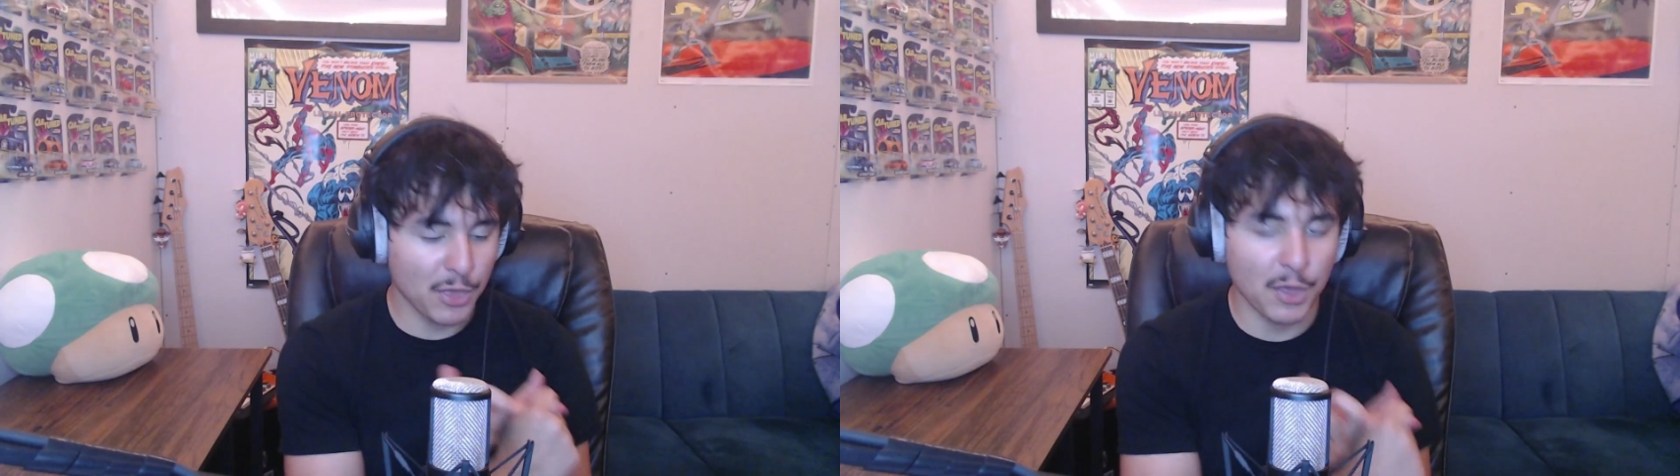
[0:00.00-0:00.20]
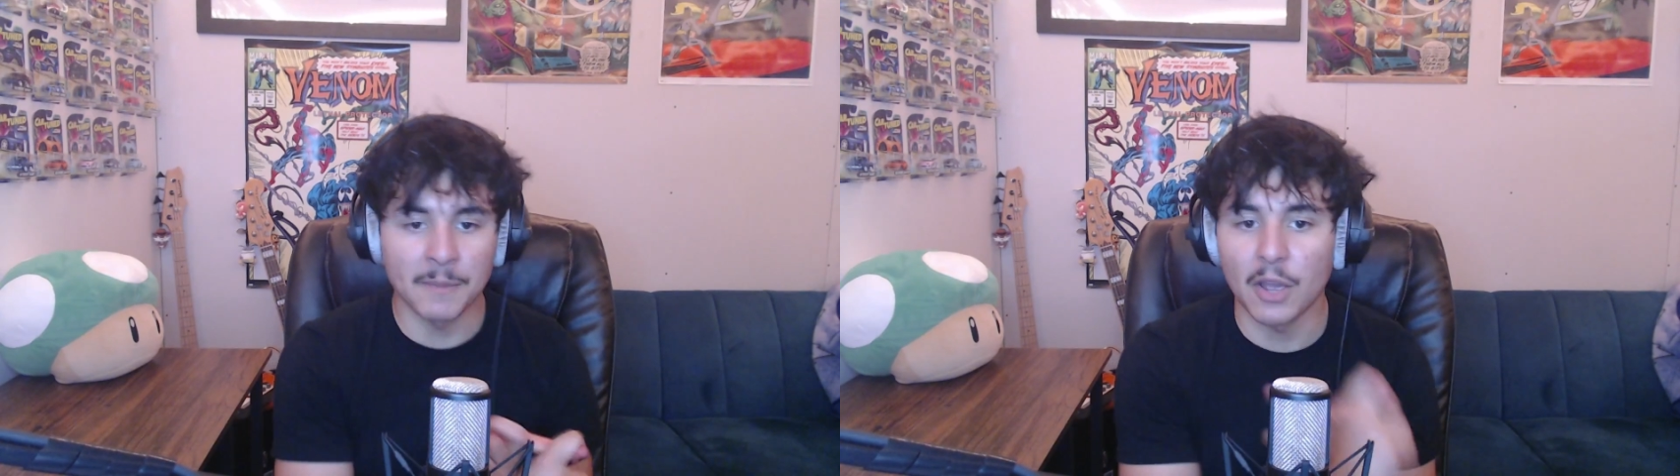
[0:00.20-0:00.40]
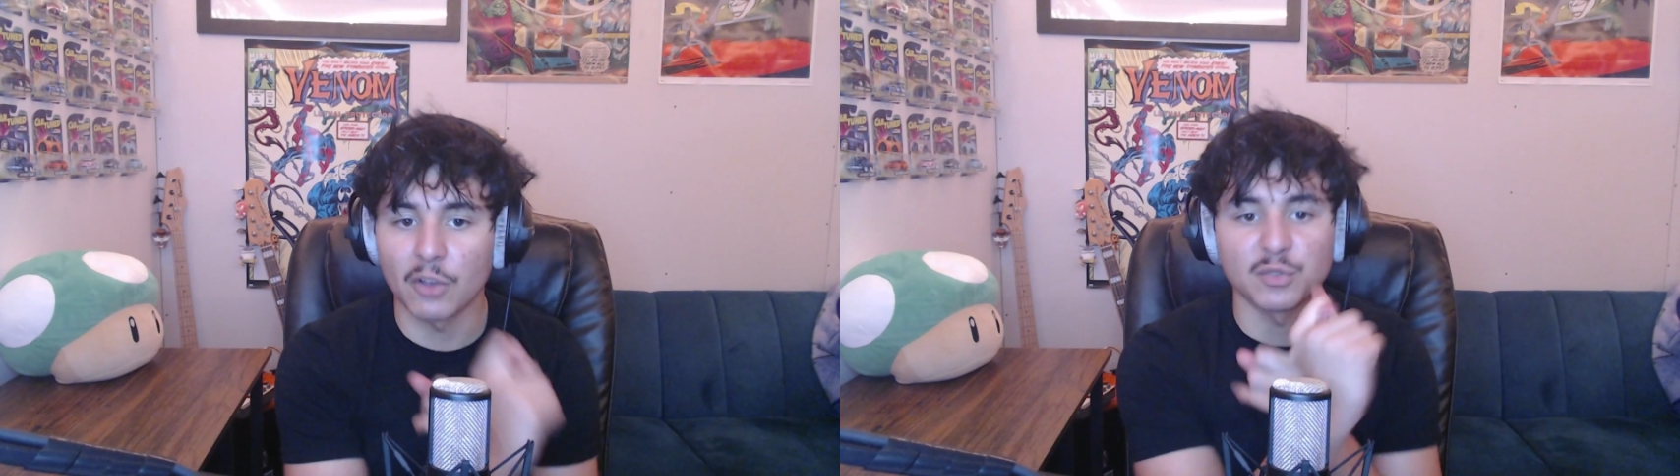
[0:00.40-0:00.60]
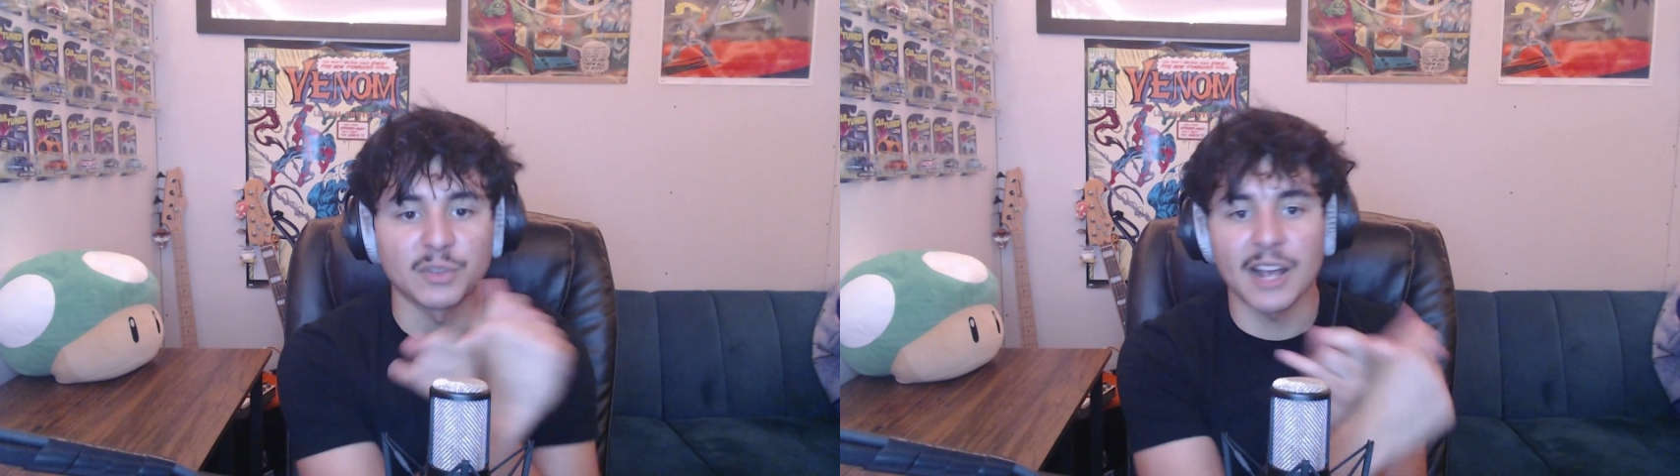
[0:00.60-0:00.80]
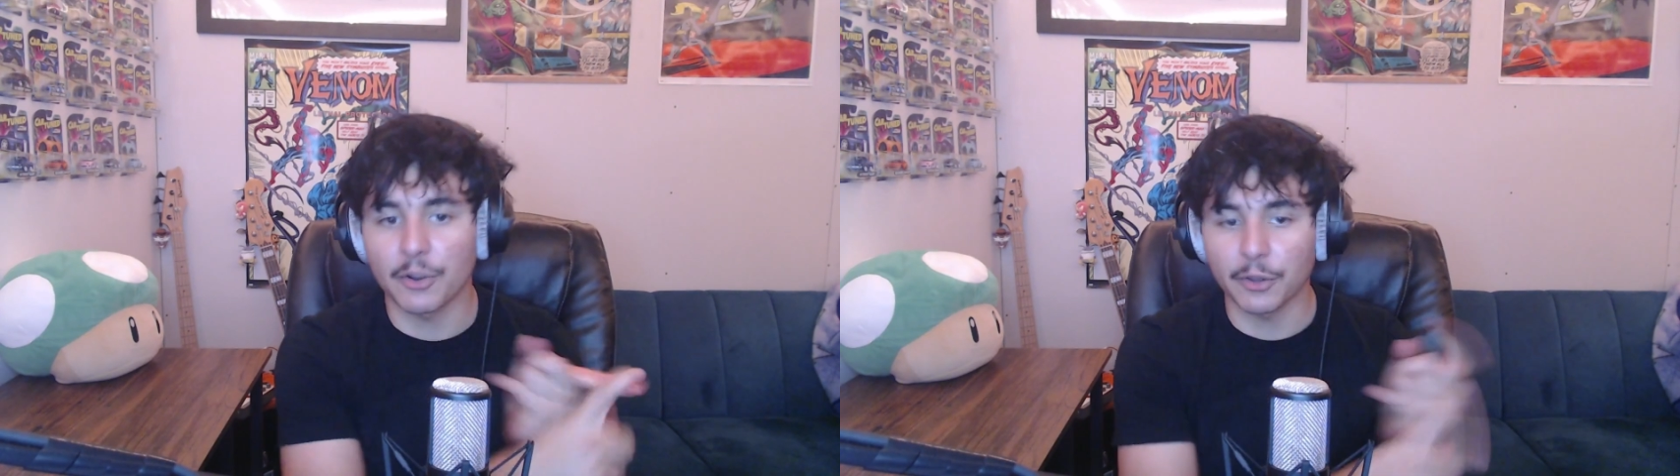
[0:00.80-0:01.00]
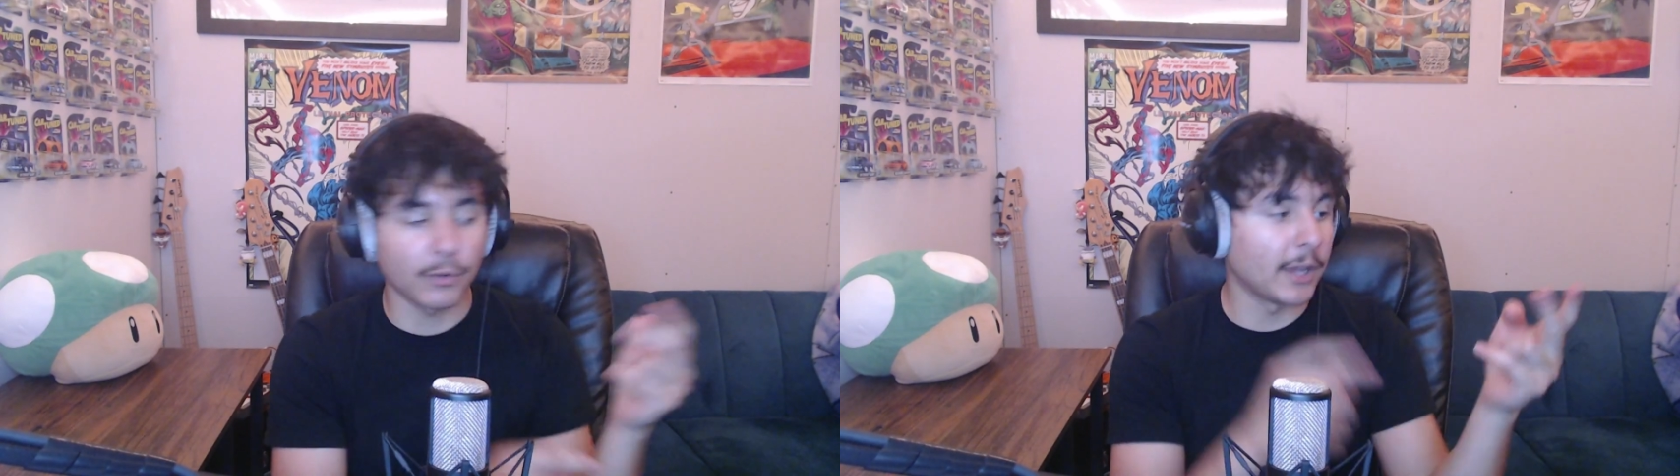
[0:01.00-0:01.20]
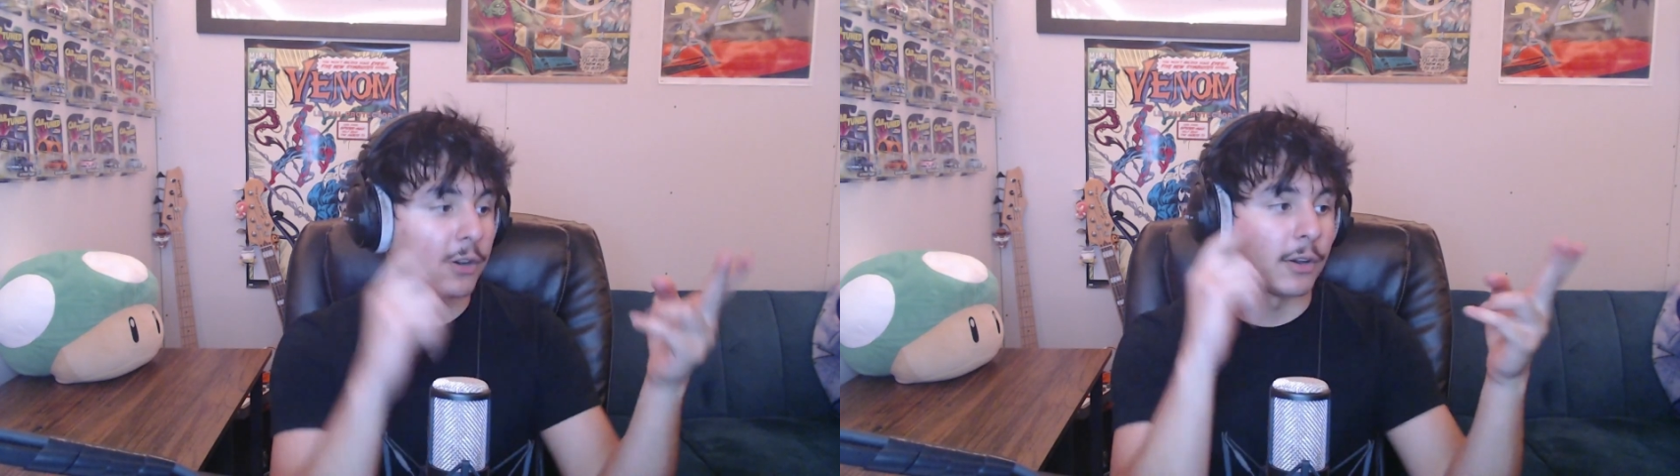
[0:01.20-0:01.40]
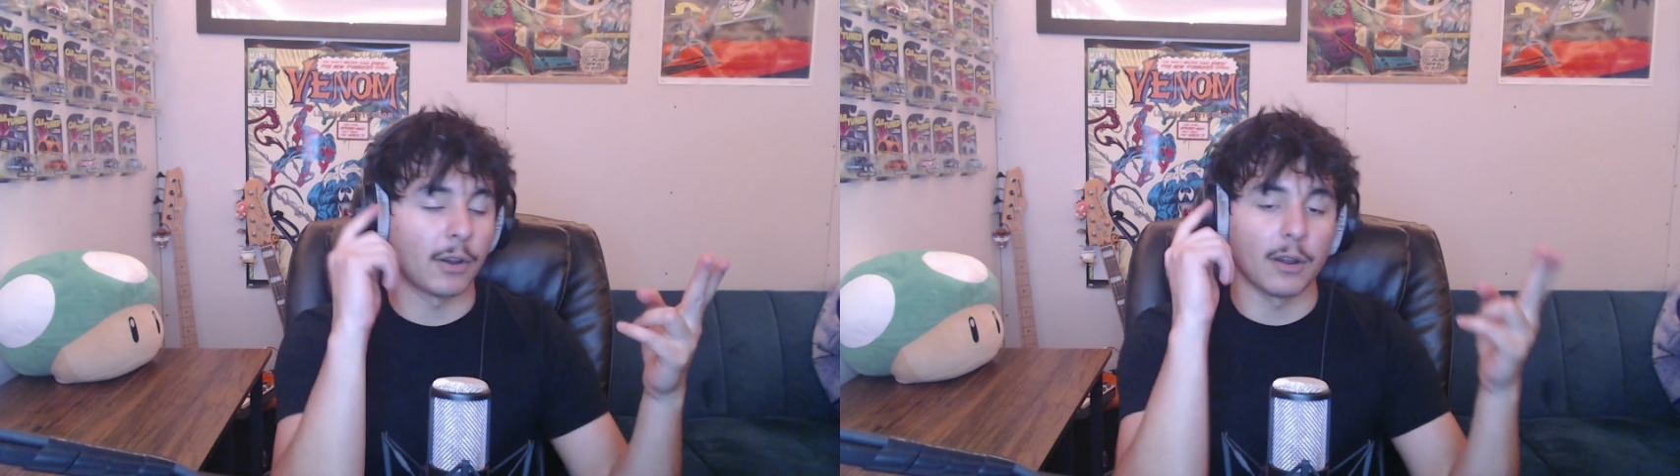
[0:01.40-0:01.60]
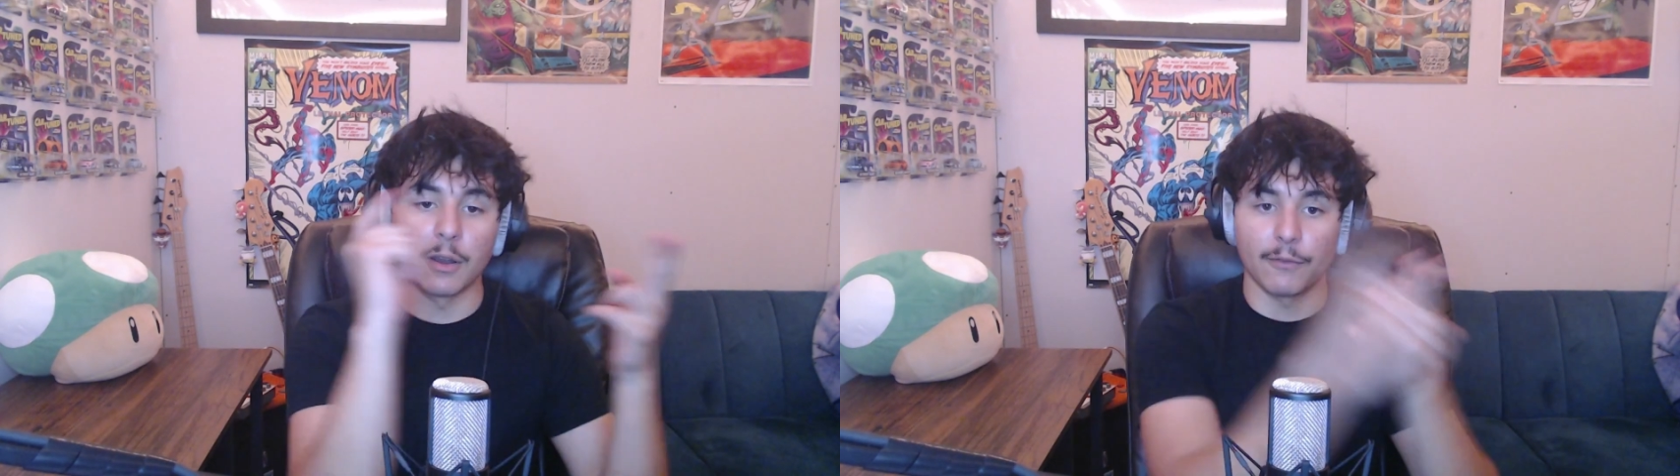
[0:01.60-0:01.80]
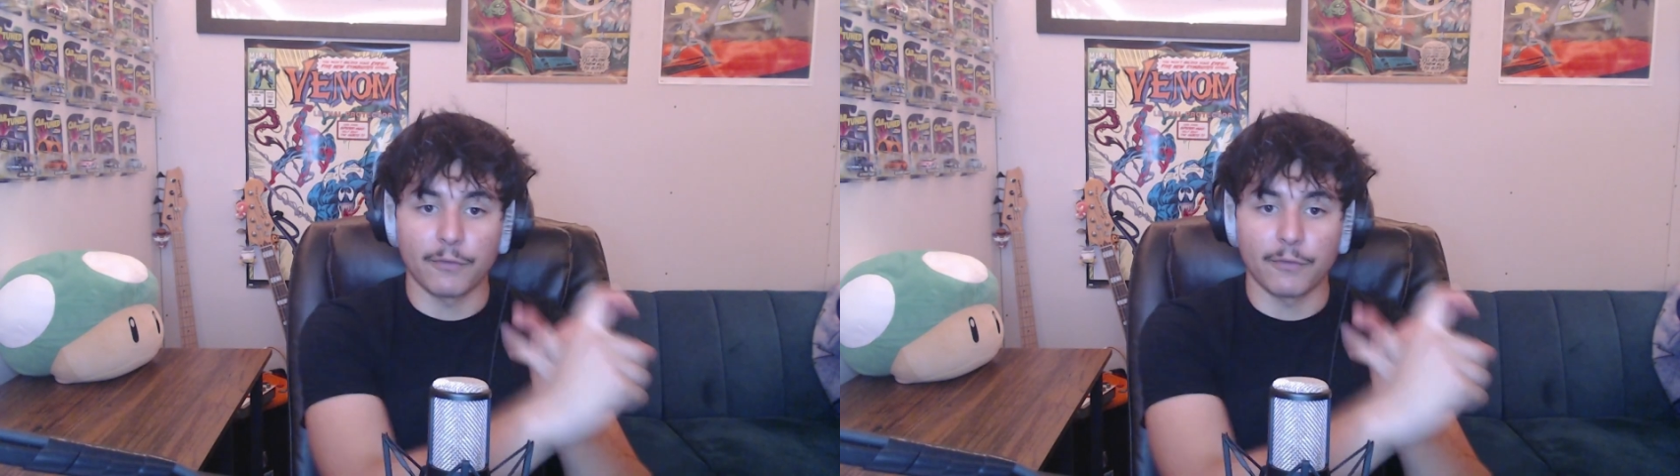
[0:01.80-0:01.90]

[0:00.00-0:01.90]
thumbnails with Tyler the Creator,